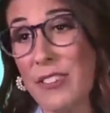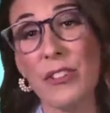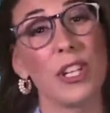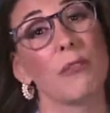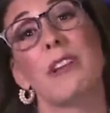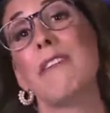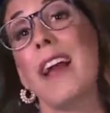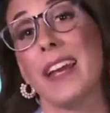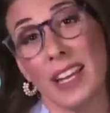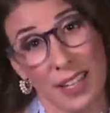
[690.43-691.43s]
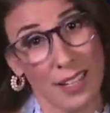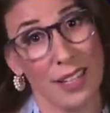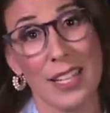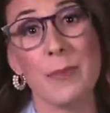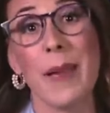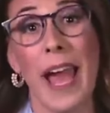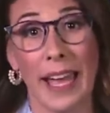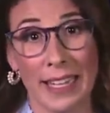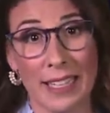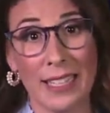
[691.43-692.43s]
Even if you're going to rewrite, it's
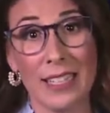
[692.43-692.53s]
Pat.